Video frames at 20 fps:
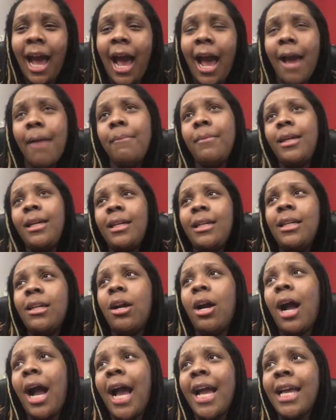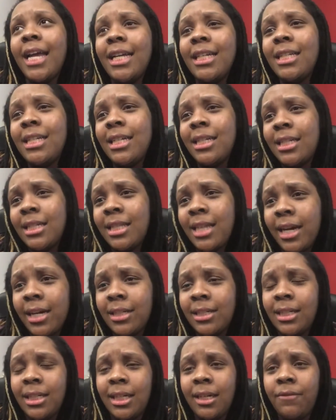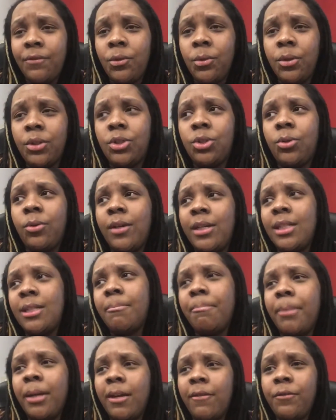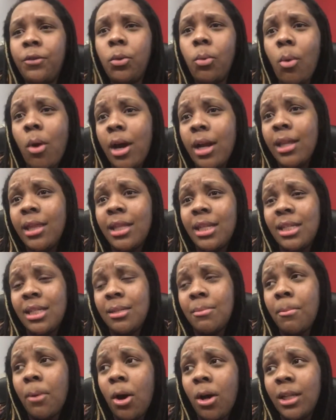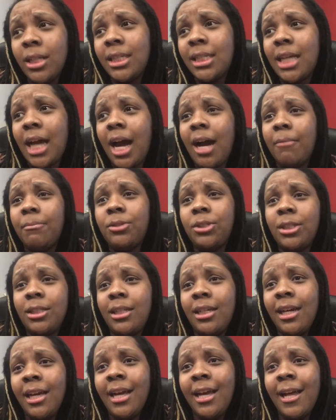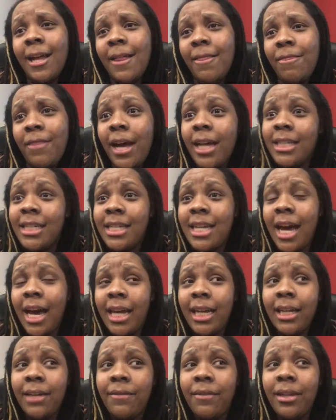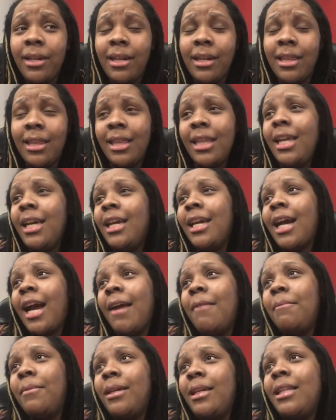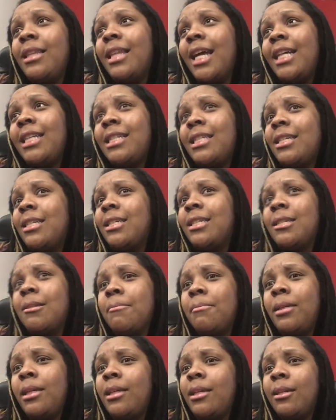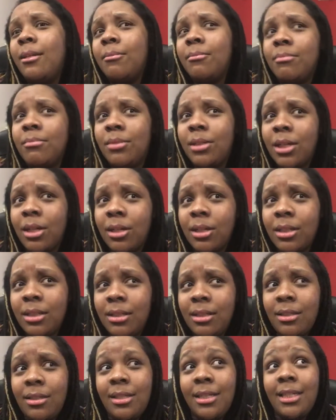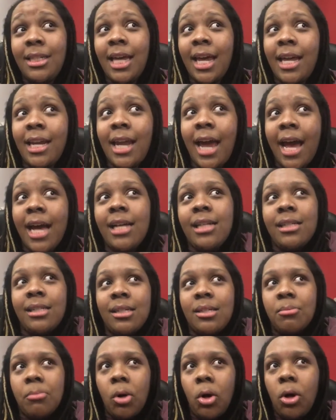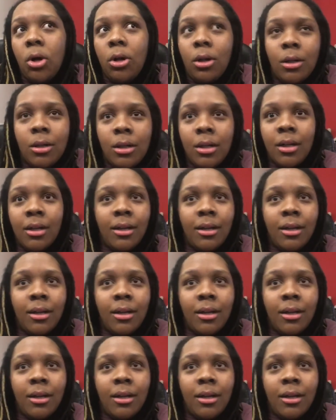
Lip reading: I mean, I guess it's there to give you a choice, but if you wanted the smallest option, that's not even a thing. I mean, that's just a medium said as small.